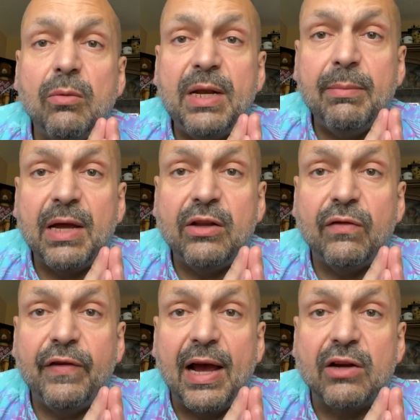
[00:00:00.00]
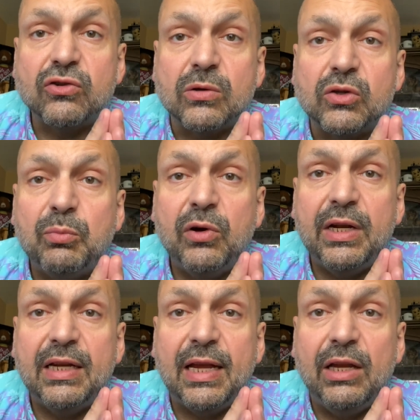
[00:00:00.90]
many manufacturers
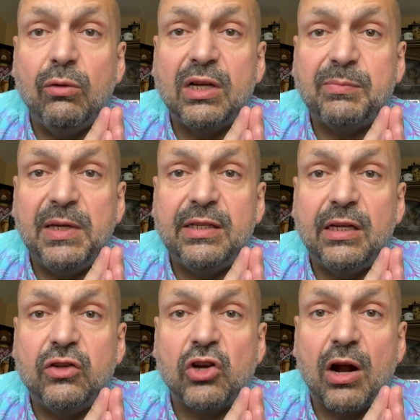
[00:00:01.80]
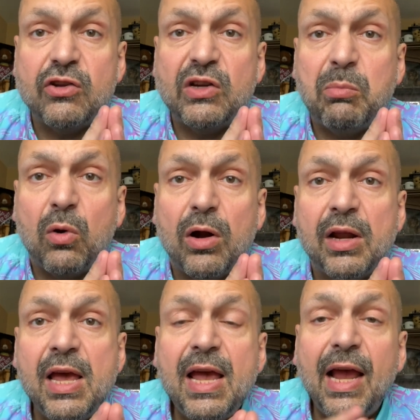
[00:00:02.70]
put in a USB-C charging port